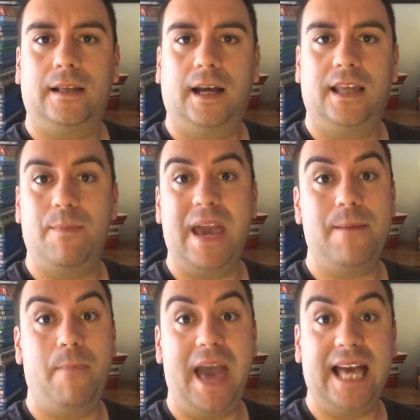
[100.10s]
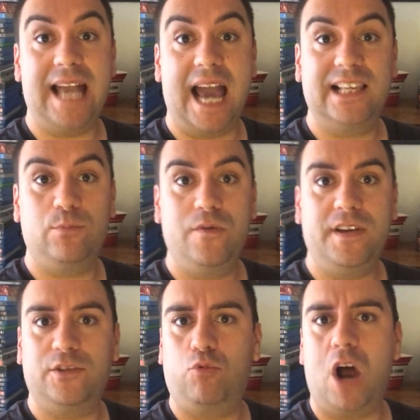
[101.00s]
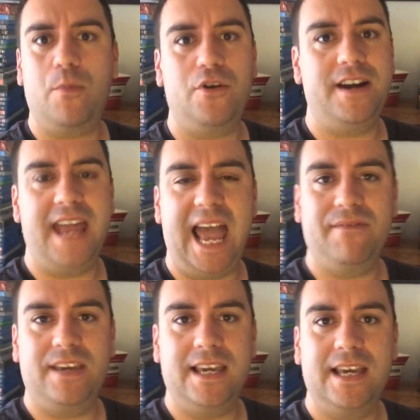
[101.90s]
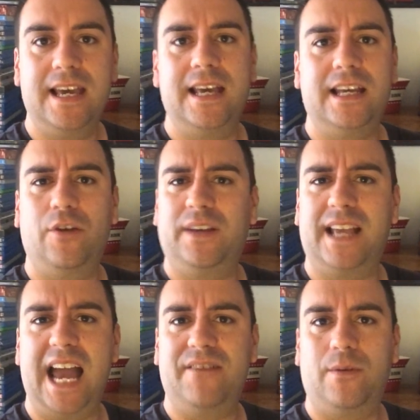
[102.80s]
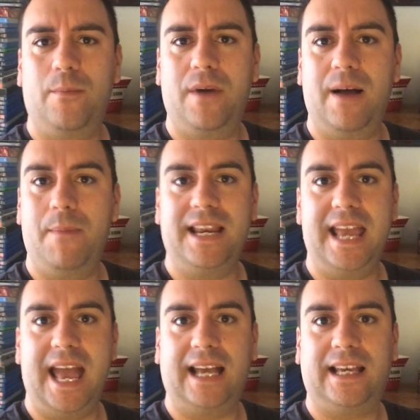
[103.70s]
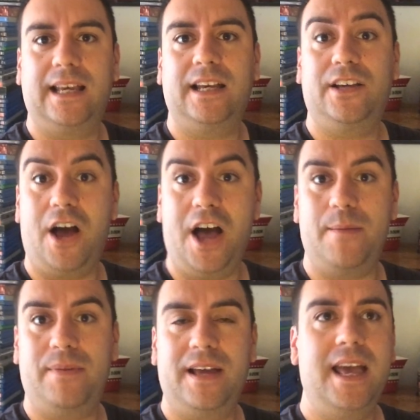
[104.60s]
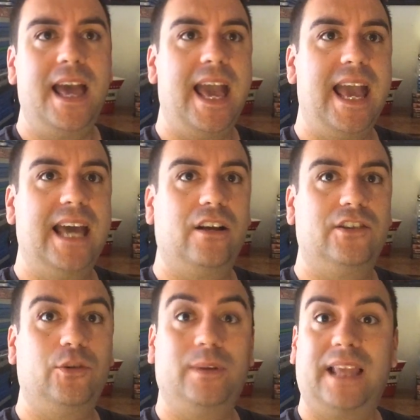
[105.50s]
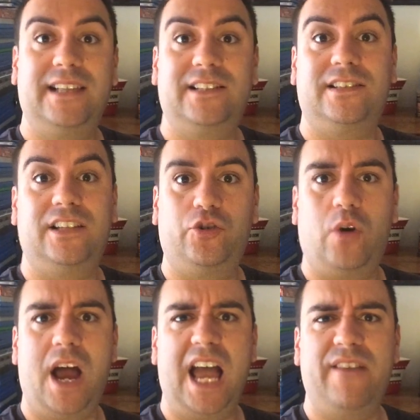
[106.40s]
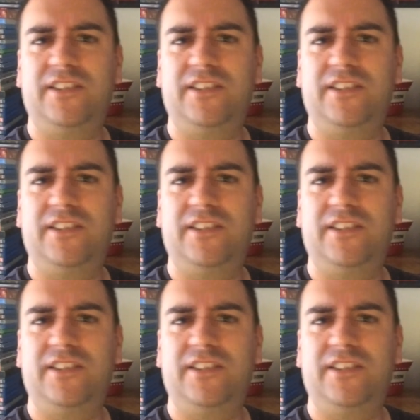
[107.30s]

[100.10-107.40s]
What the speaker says: The main bad guy in this movie is Robert Davi, you know, the guy from Maniac Cop, and also in License to Drive.